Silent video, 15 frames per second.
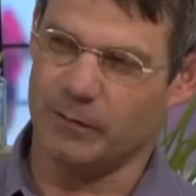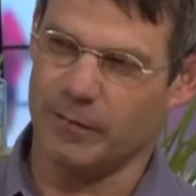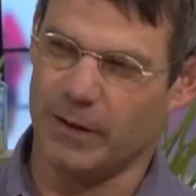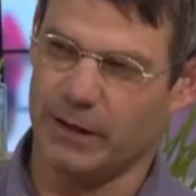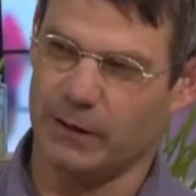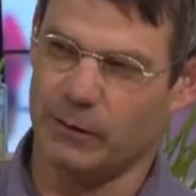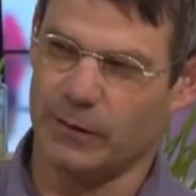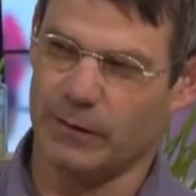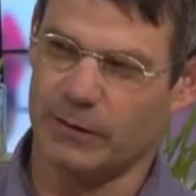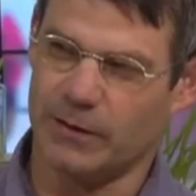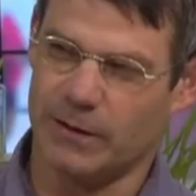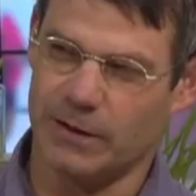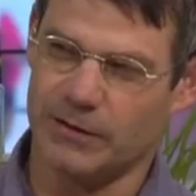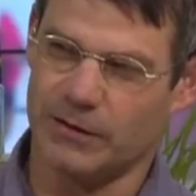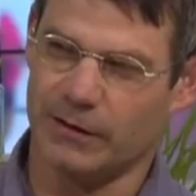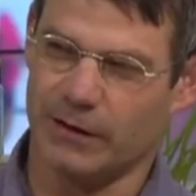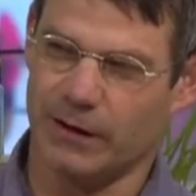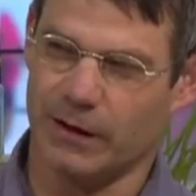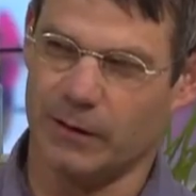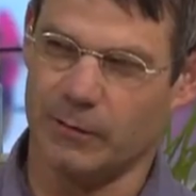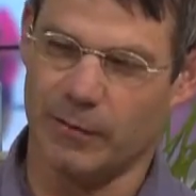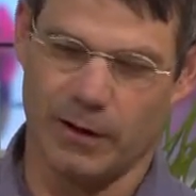made with diesel
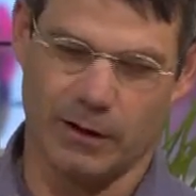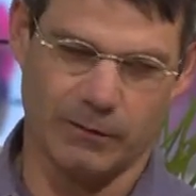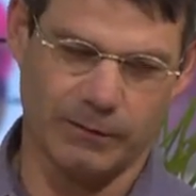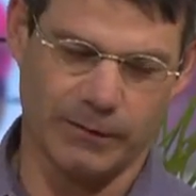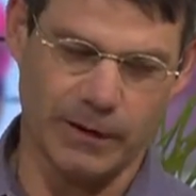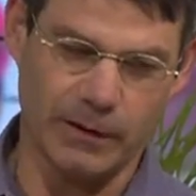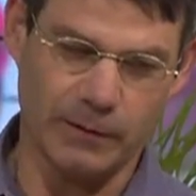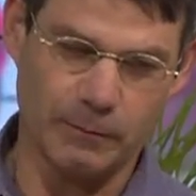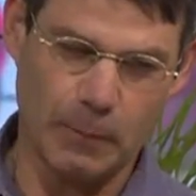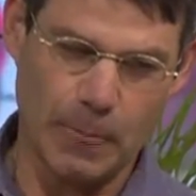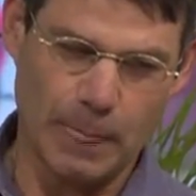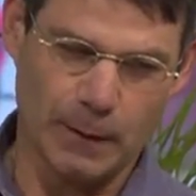and paraffin,